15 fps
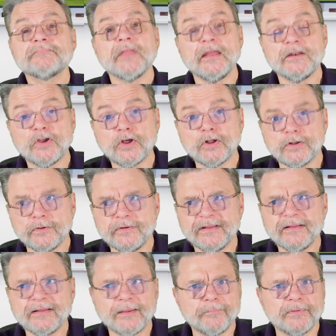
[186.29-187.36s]

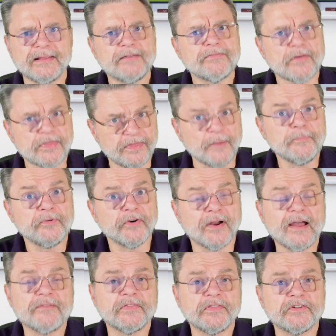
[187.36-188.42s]
including, I believe, a thumb
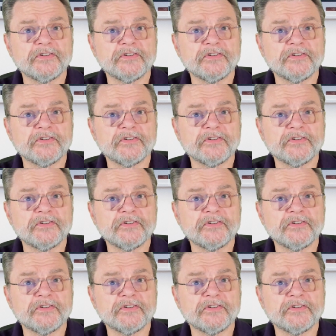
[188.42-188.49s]
drive at the